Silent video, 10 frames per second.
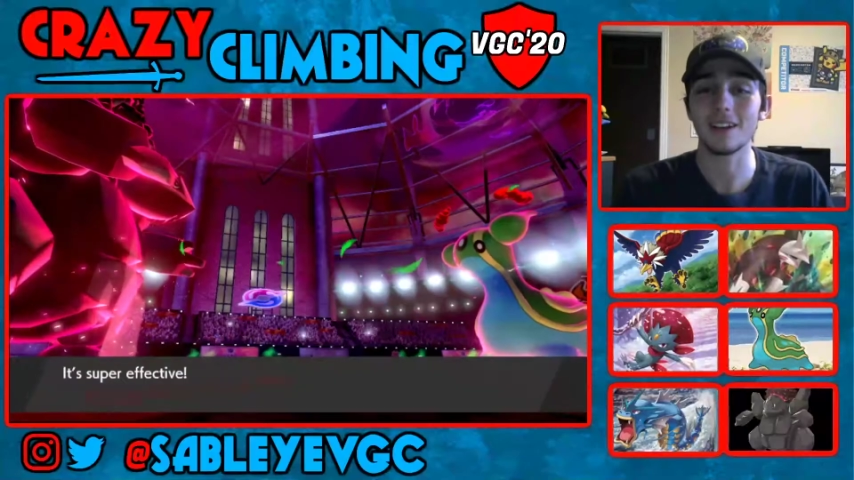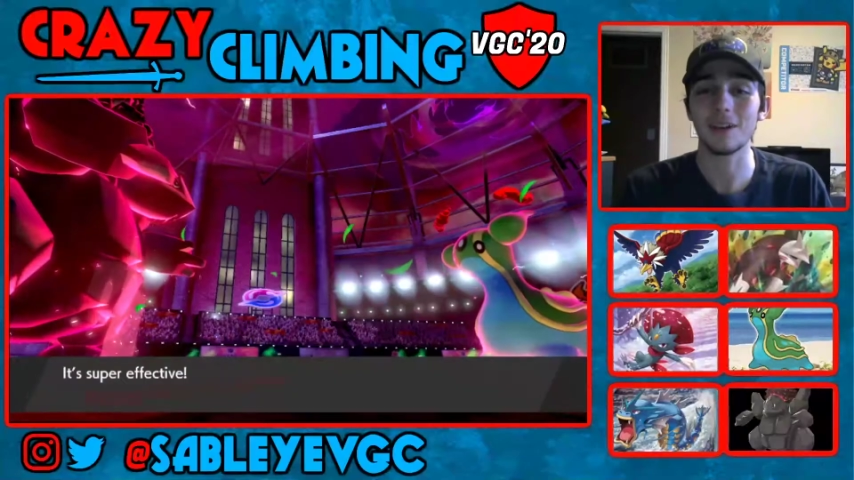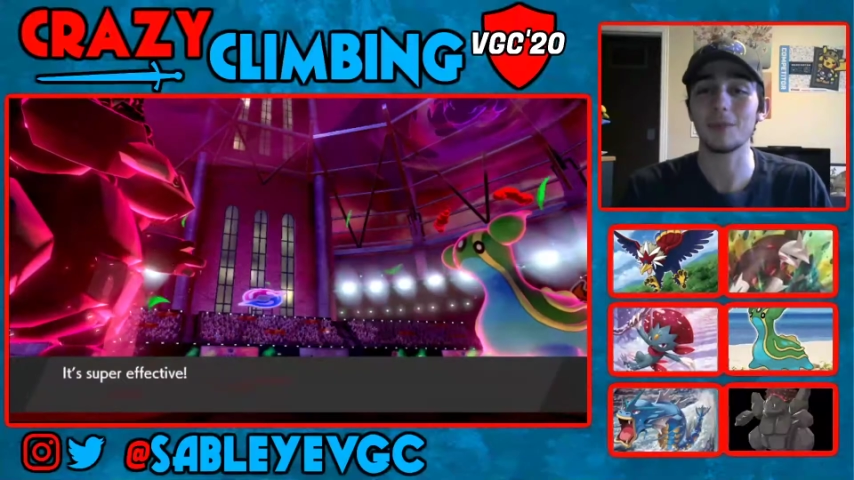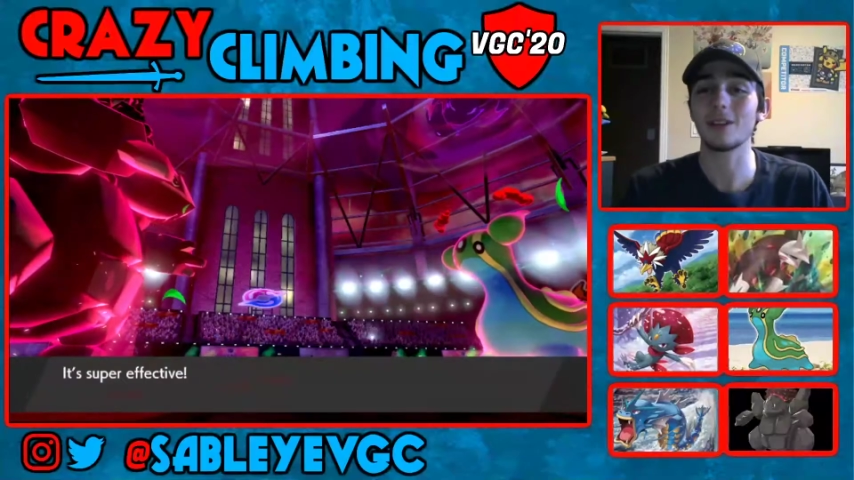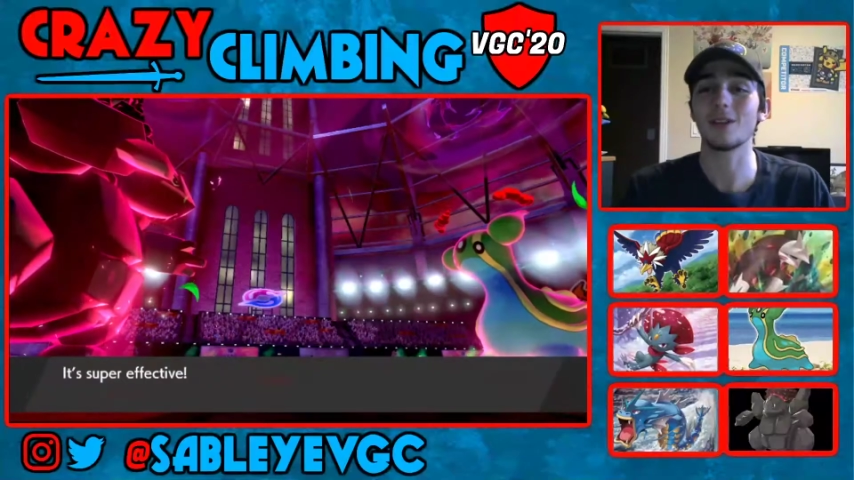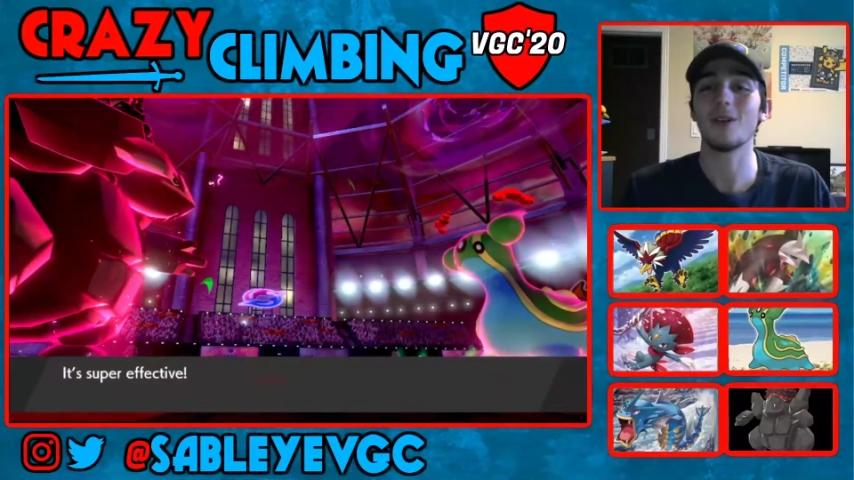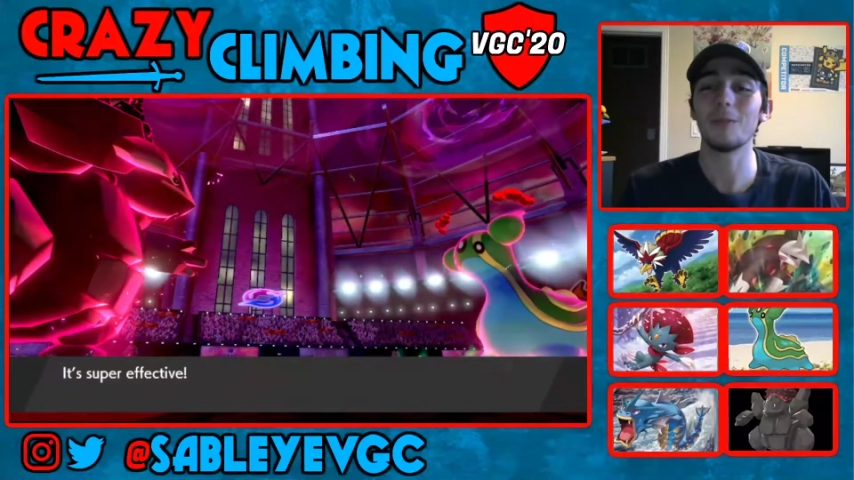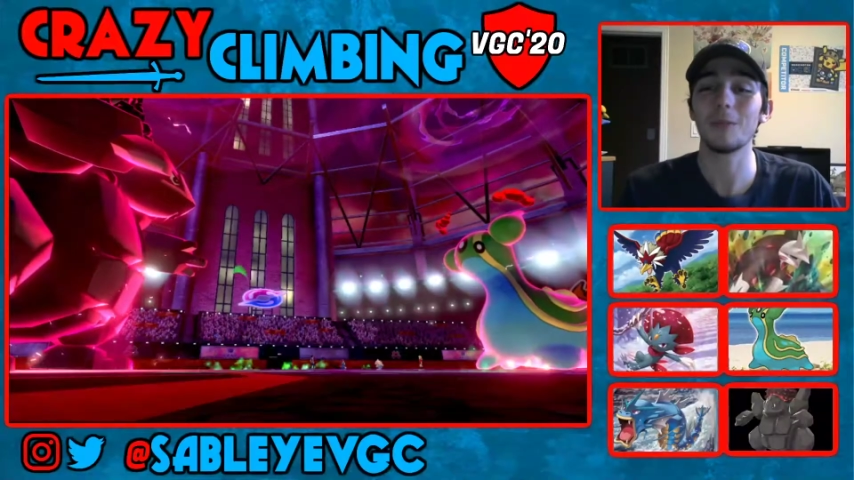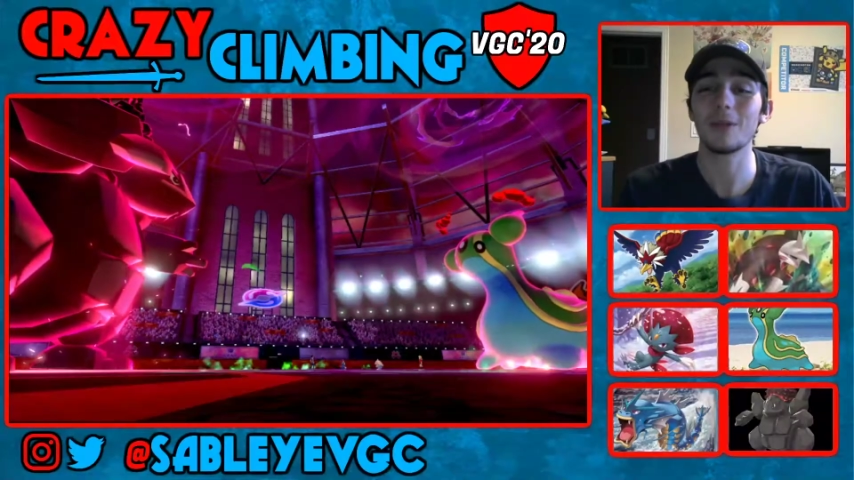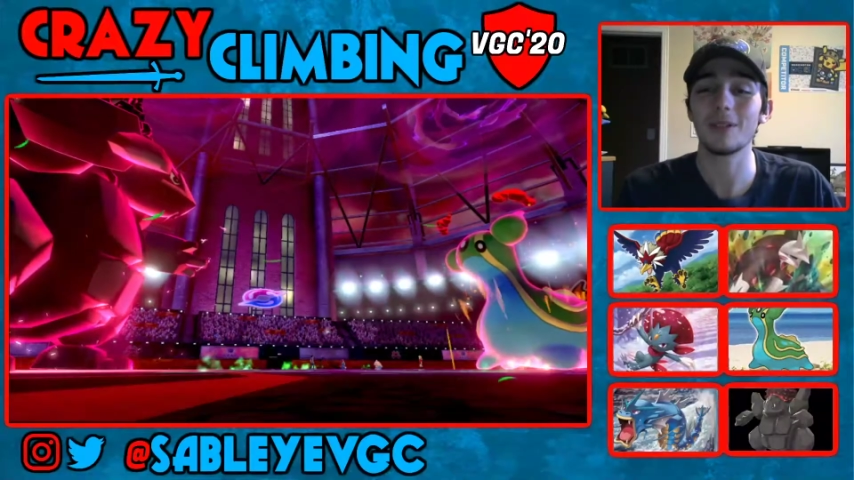defeats the whole
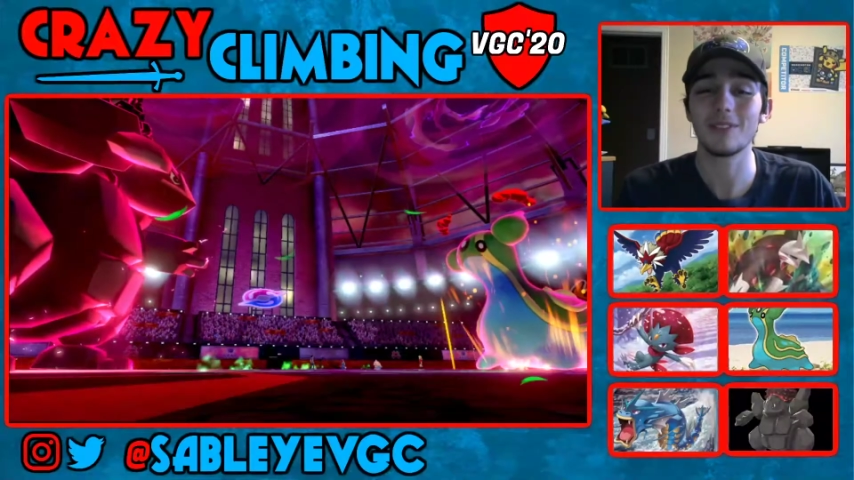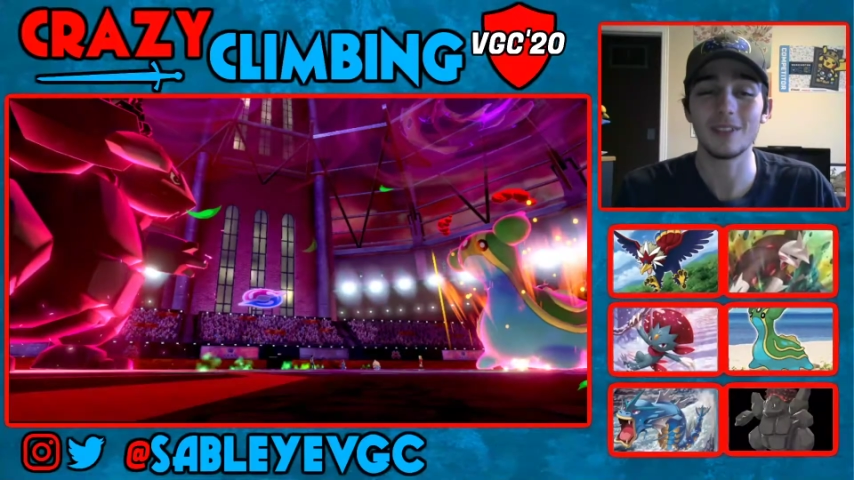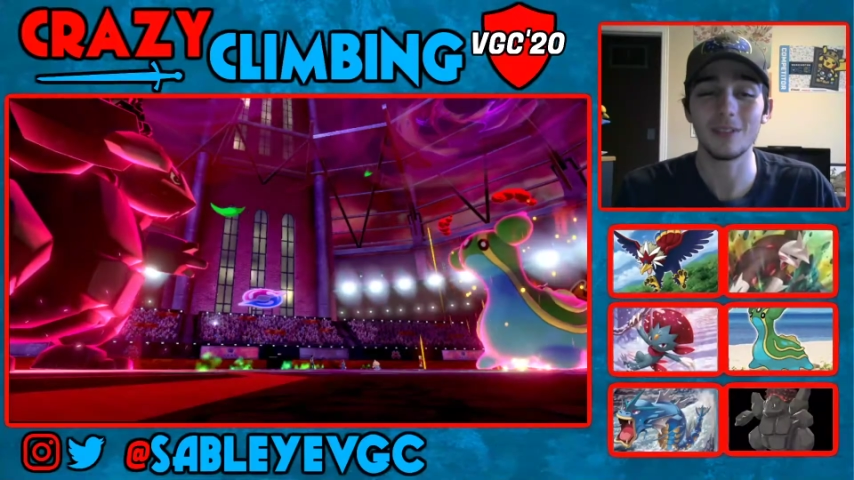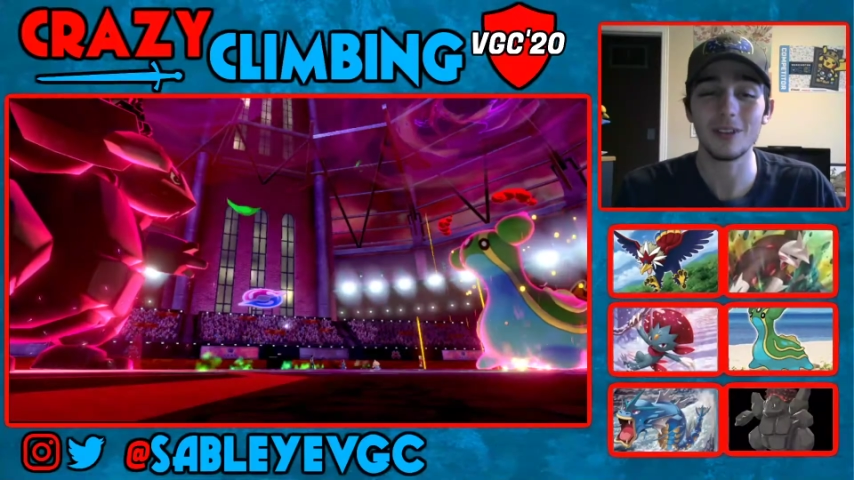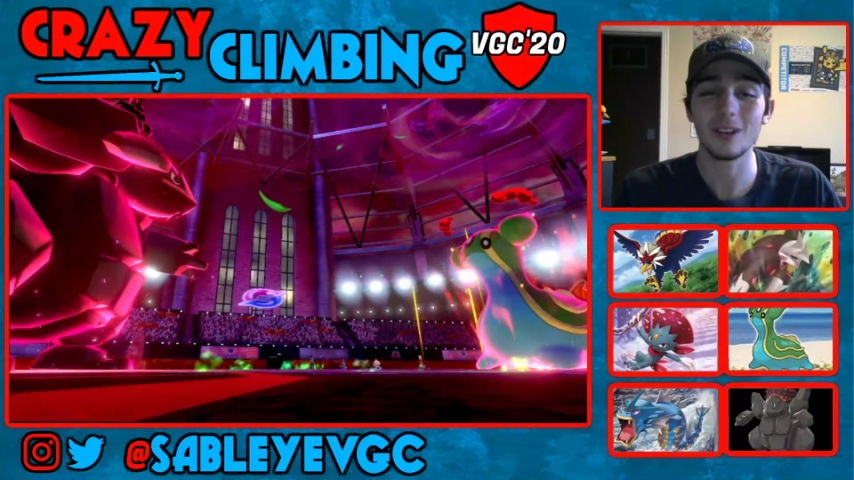purpose of the